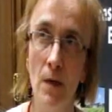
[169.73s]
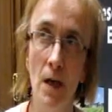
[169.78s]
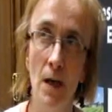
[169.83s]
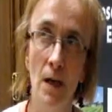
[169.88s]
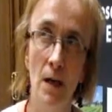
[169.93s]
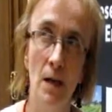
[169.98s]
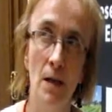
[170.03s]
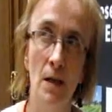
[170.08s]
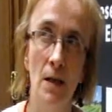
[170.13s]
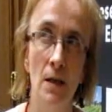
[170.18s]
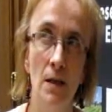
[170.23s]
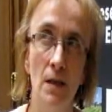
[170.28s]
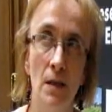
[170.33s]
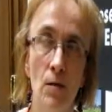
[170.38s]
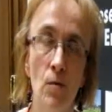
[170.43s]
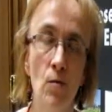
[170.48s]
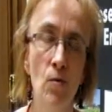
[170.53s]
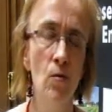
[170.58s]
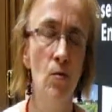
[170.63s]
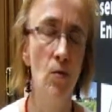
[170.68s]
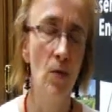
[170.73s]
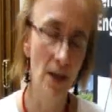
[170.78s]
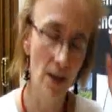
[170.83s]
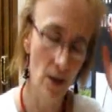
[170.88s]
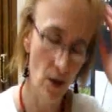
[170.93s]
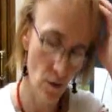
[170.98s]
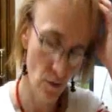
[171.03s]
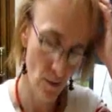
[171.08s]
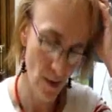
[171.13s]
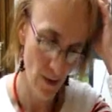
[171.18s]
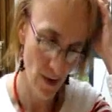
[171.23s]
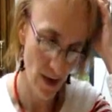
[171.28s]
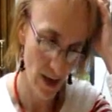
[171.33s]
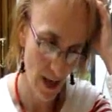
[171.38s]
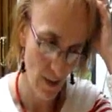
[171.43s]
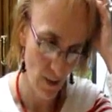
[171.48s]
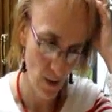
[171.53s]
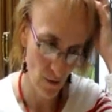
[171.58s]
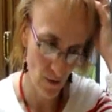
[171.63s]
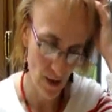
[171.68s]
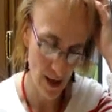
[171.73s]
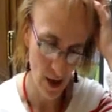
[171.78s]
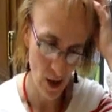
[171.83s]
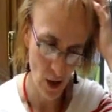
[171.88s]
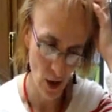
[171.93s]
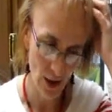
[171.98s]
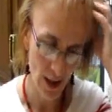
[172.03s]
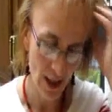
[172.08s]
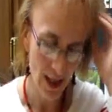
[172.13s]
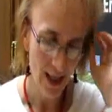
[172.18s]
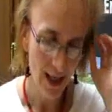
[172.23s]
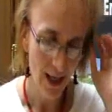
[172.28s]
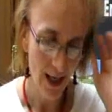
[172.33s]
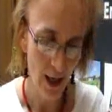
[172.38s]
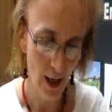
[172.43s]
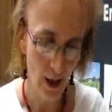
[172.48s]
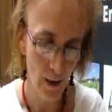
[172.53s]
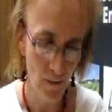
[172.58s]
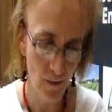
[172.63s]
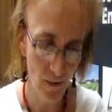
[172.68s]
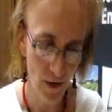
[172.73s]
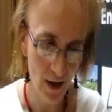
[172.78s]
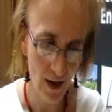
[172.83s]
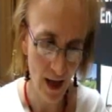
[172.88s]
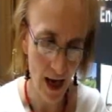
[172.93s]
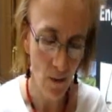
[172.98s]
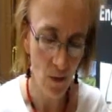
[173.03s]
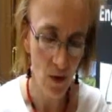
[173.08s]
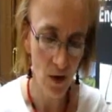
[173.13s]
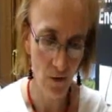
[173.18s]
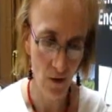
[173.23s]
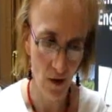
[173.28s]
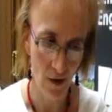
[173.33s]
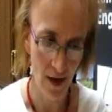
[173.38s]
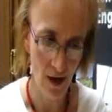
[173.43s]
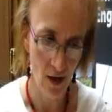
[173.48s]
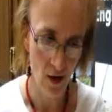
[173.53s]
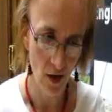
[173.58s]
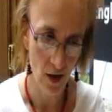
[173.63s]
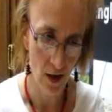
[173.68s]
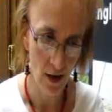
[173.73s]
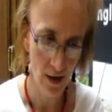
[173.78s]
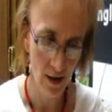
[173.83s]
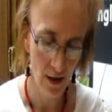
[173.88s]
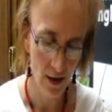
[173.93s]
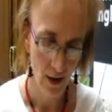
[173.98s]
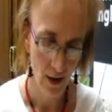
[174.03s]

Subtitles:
I can't remember the name of the vineyard. That was very nice.